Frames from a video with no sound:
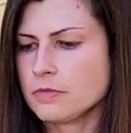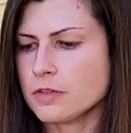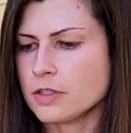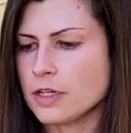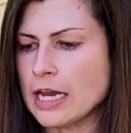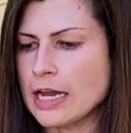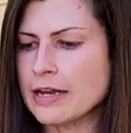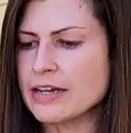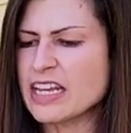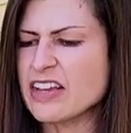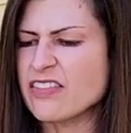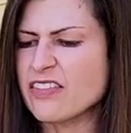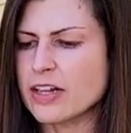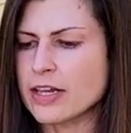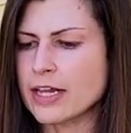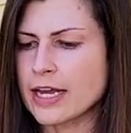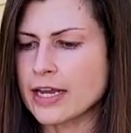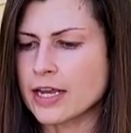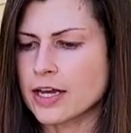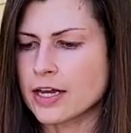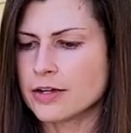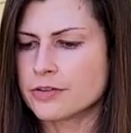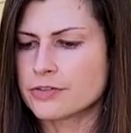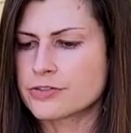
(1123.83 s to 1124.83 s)
I'd give it like
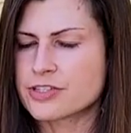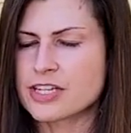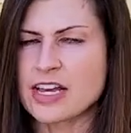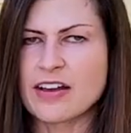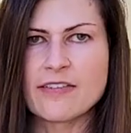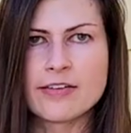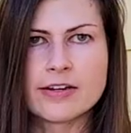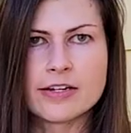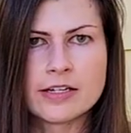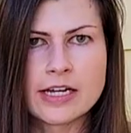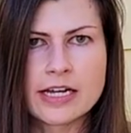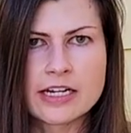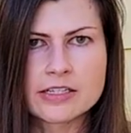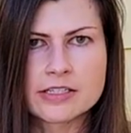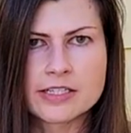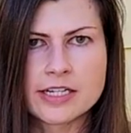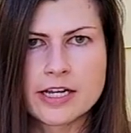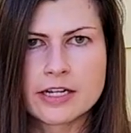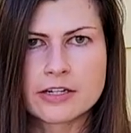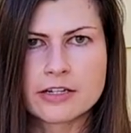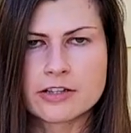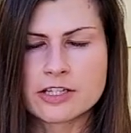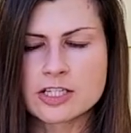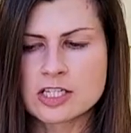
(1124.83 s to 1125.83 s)
a seven out of
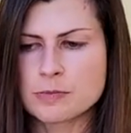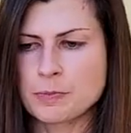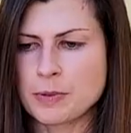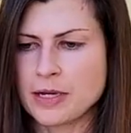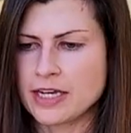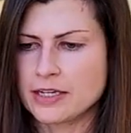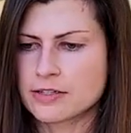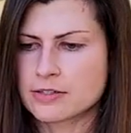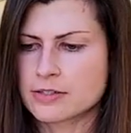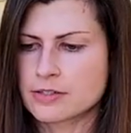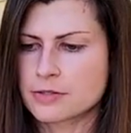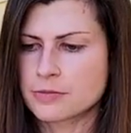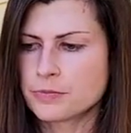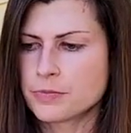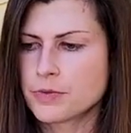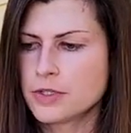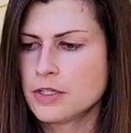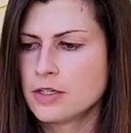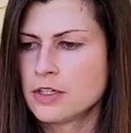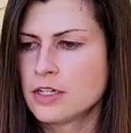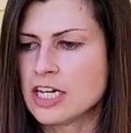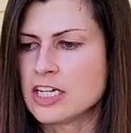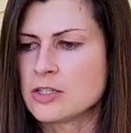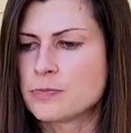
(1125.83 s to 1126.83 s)
ten on the spice
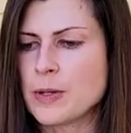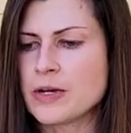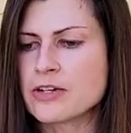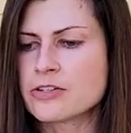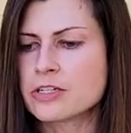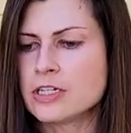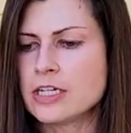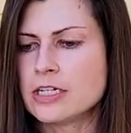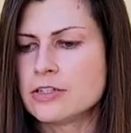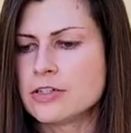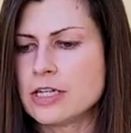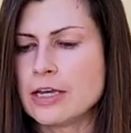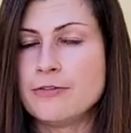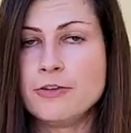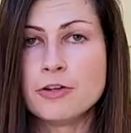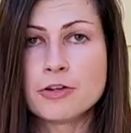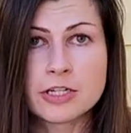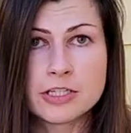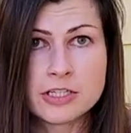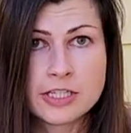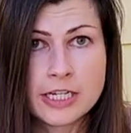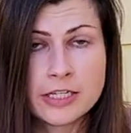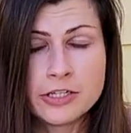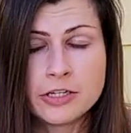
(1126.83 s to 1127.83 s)
especially if you
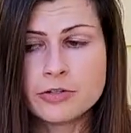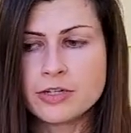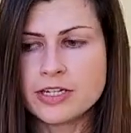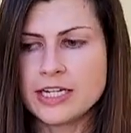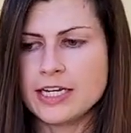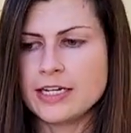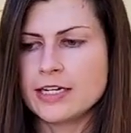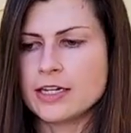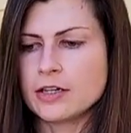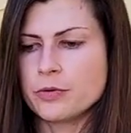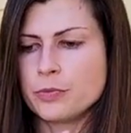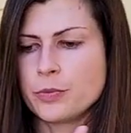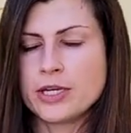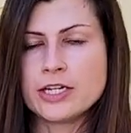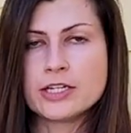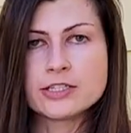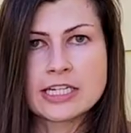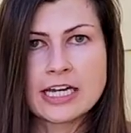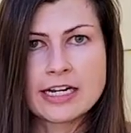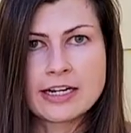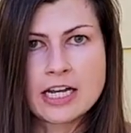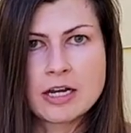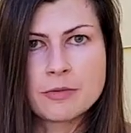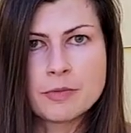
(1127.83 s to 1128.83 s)
continue to eat it. We just
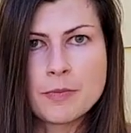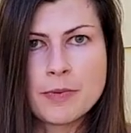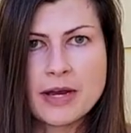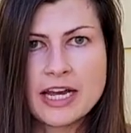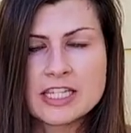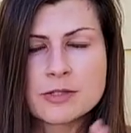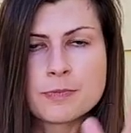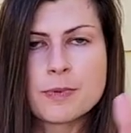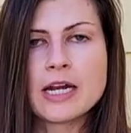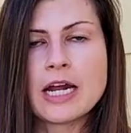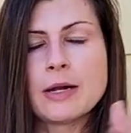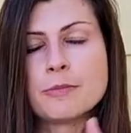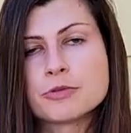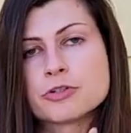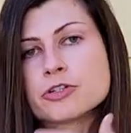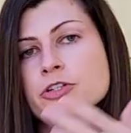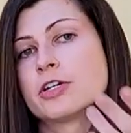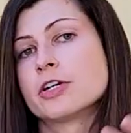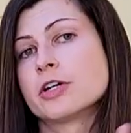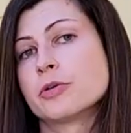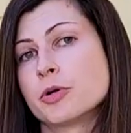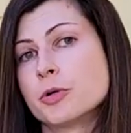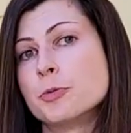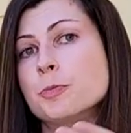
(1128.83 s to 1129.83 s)
had a couple bites, but I'm sure
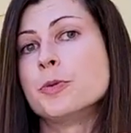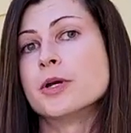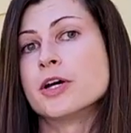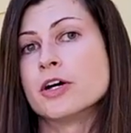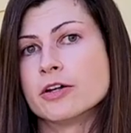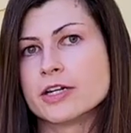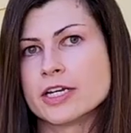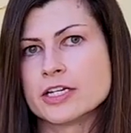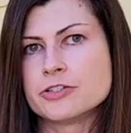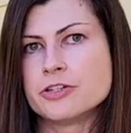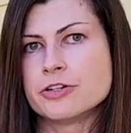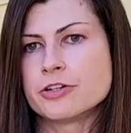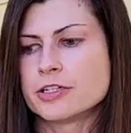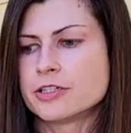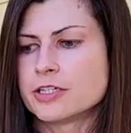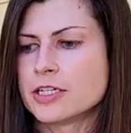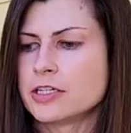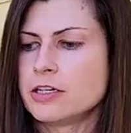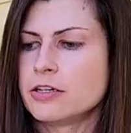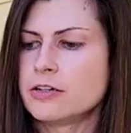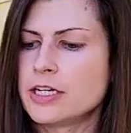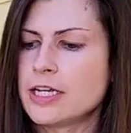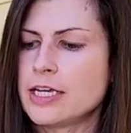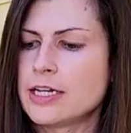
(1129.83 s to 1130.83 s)
it would build as you
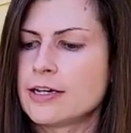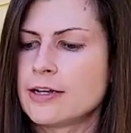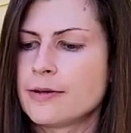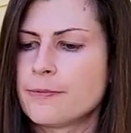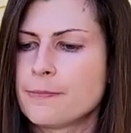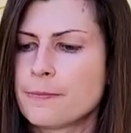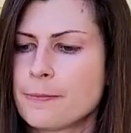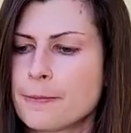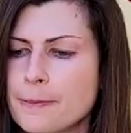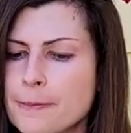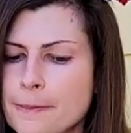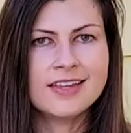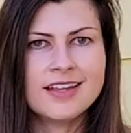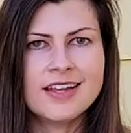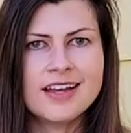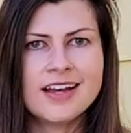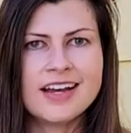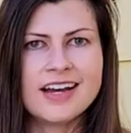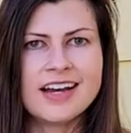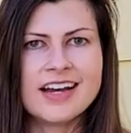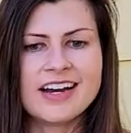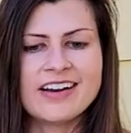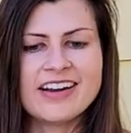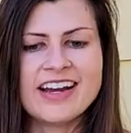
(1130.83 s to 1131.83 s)
continue to eat it.
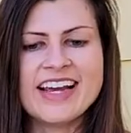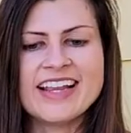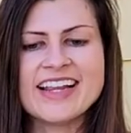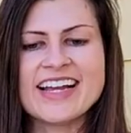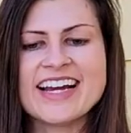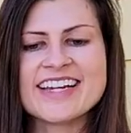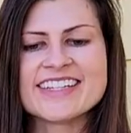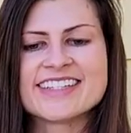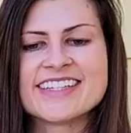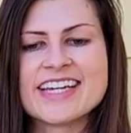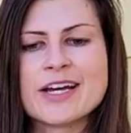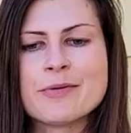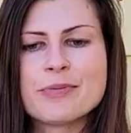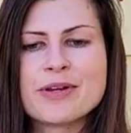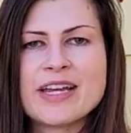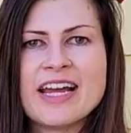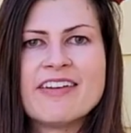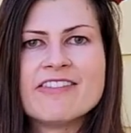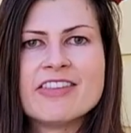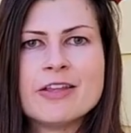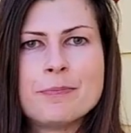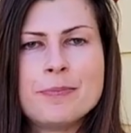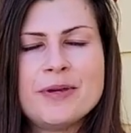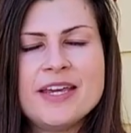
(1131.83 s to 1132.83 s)
All right, last up we have
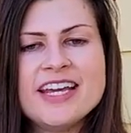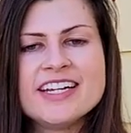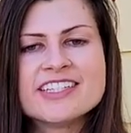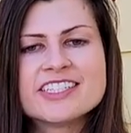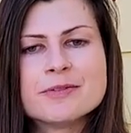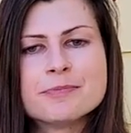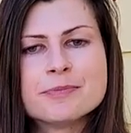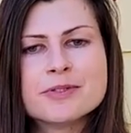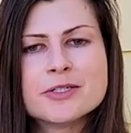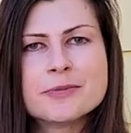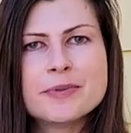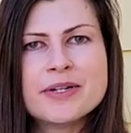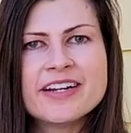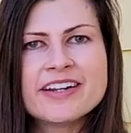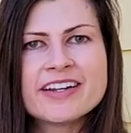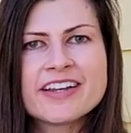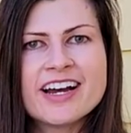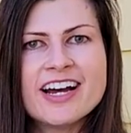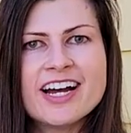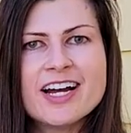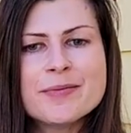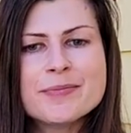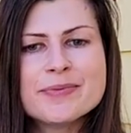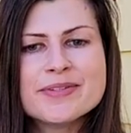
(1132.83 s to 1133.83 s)
the peach and blueberry
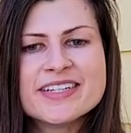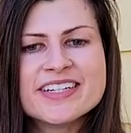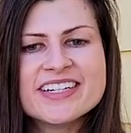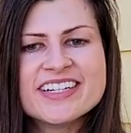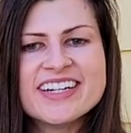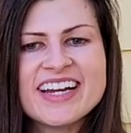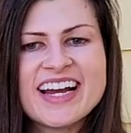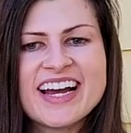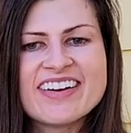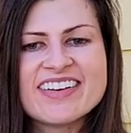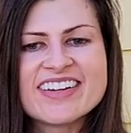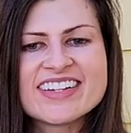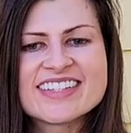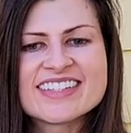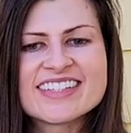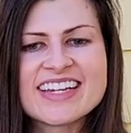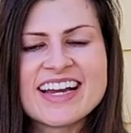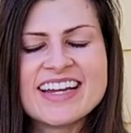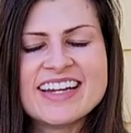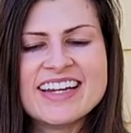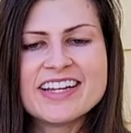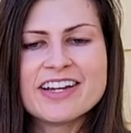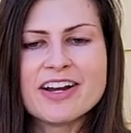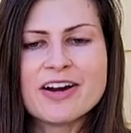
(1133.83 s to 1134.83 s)
cobbler. How
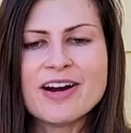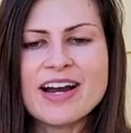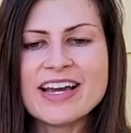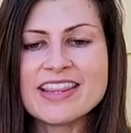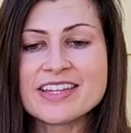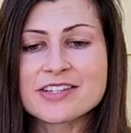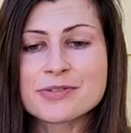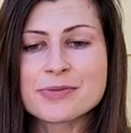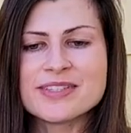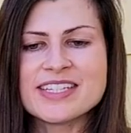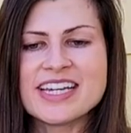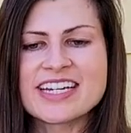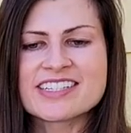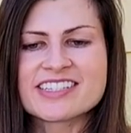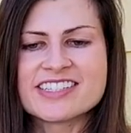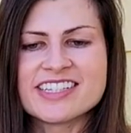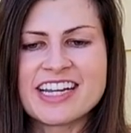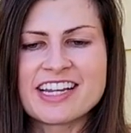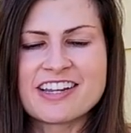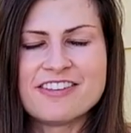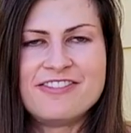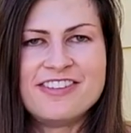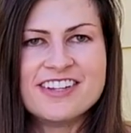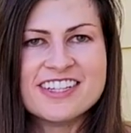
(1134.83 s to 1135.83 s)
exciting! Oh, this one's actually I
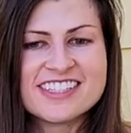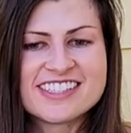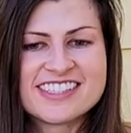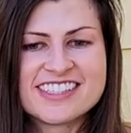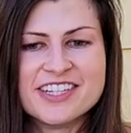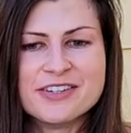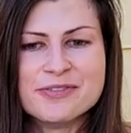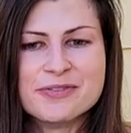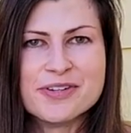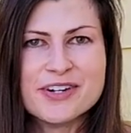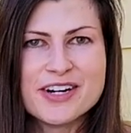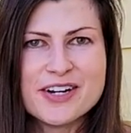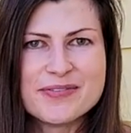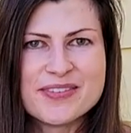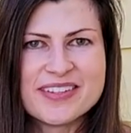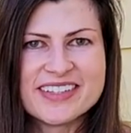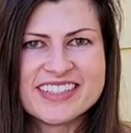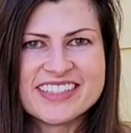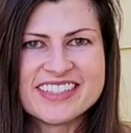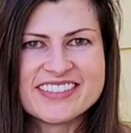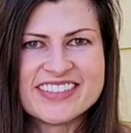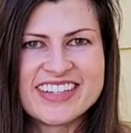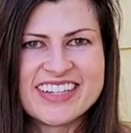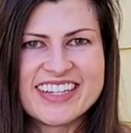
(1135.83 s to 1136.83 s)
can feel it's still warm a
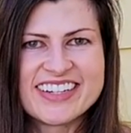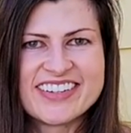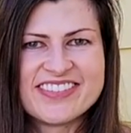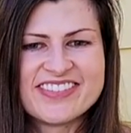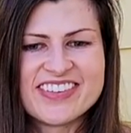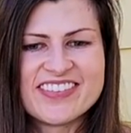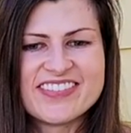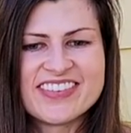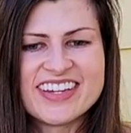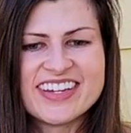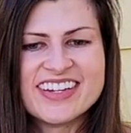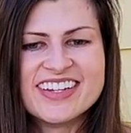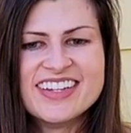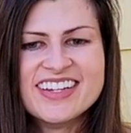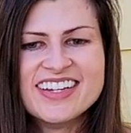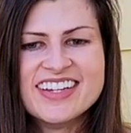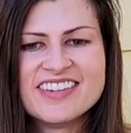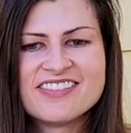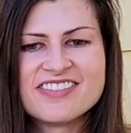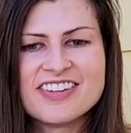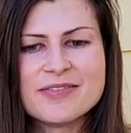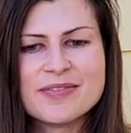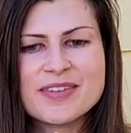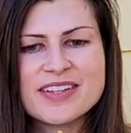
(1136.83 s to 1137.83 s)
little bit from the
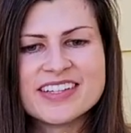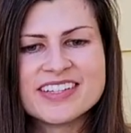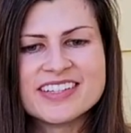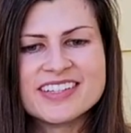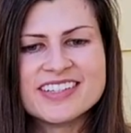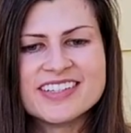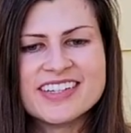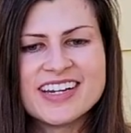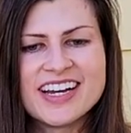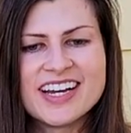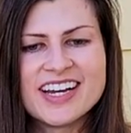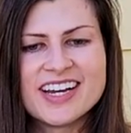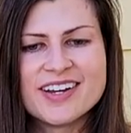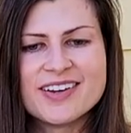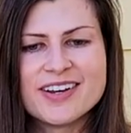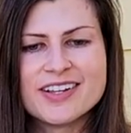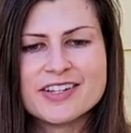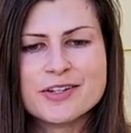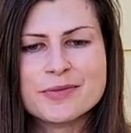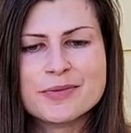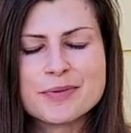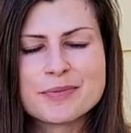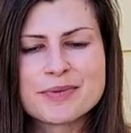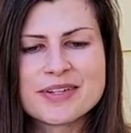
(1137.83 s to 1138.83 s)
from the little uh,
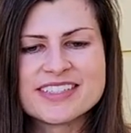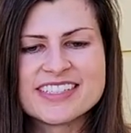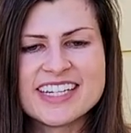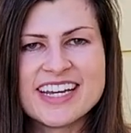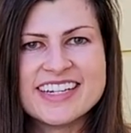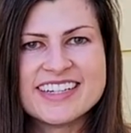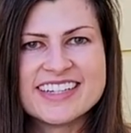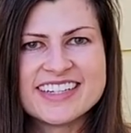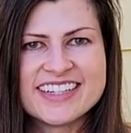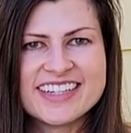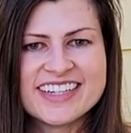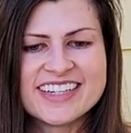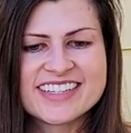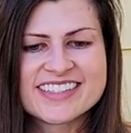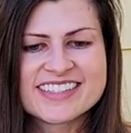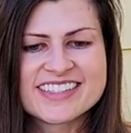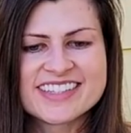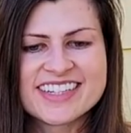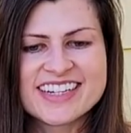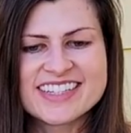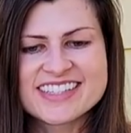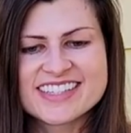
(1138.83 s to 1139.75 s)
aluminum container here, so that's